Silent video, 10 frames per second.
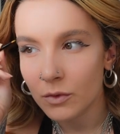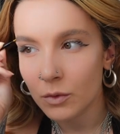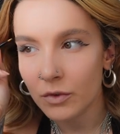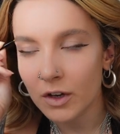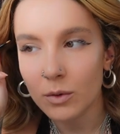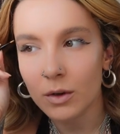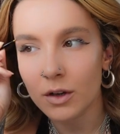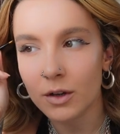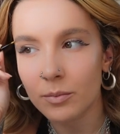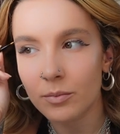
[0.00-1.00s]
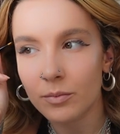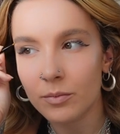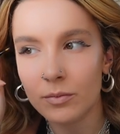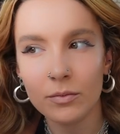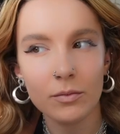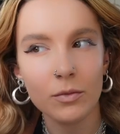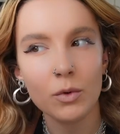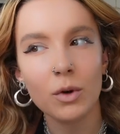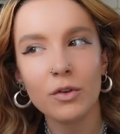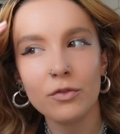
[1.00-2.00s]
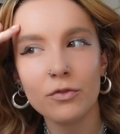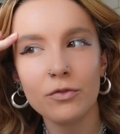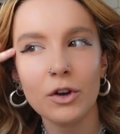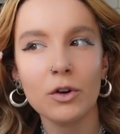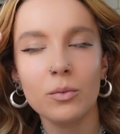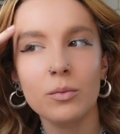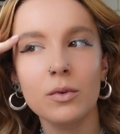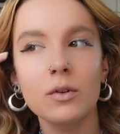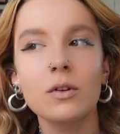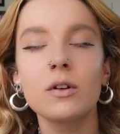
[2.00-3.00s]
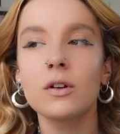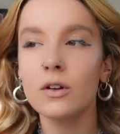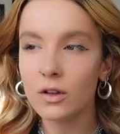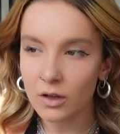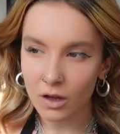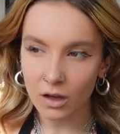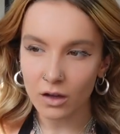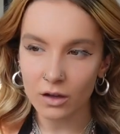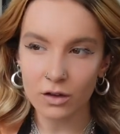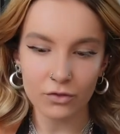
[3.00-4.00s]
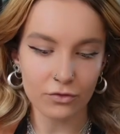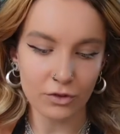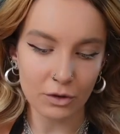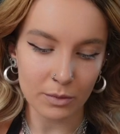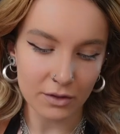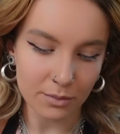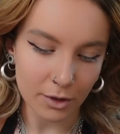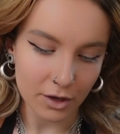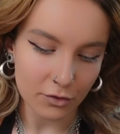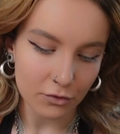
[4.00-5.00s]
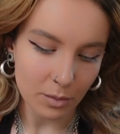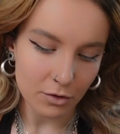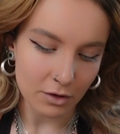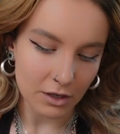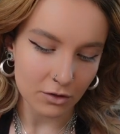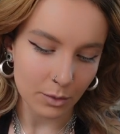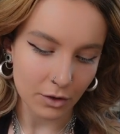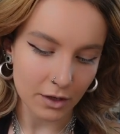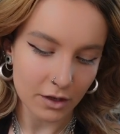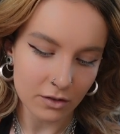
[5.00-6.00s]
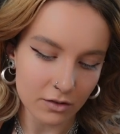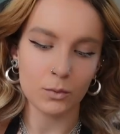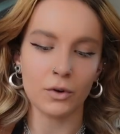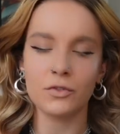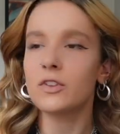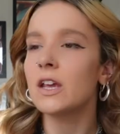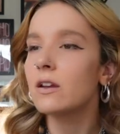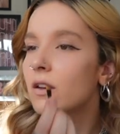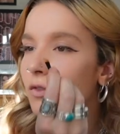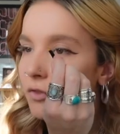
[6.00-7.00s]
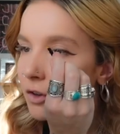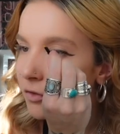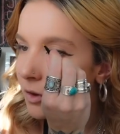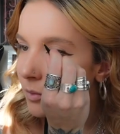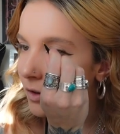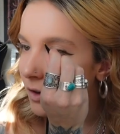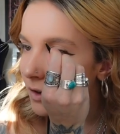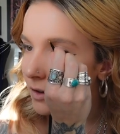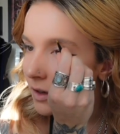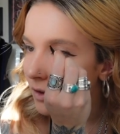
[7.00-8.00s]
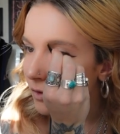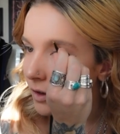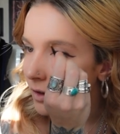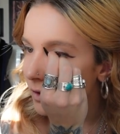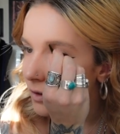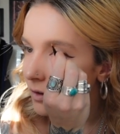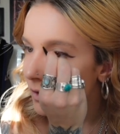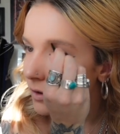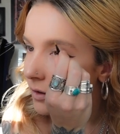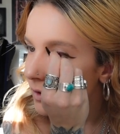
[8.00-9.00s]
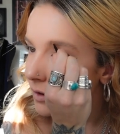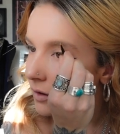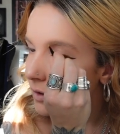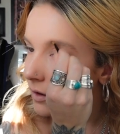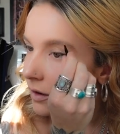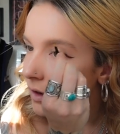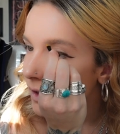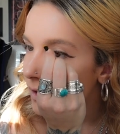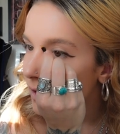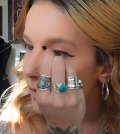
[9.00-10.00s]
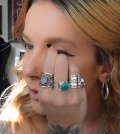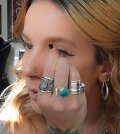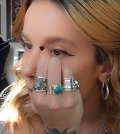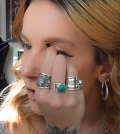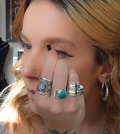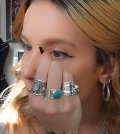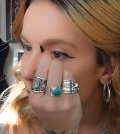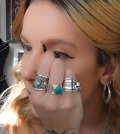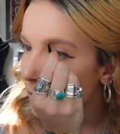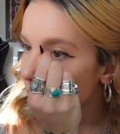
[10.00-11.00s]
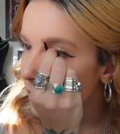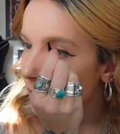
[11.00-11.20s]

We've had quite a quite a film a film inspired February to be honest, where I've seen a few films I'd never I'd never watched before.